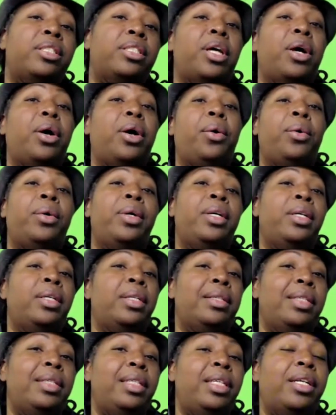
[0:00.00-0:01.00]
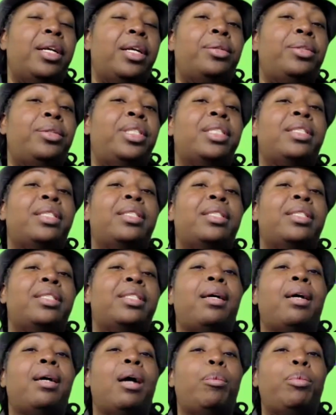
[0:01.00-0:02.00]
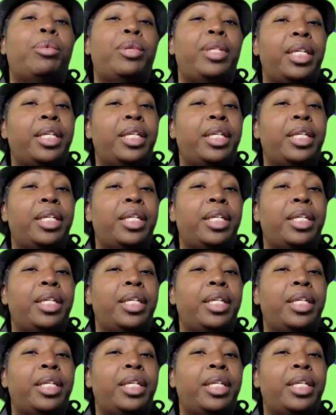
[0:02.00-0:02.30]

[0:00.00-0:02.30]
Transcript: So, you know, just like a couple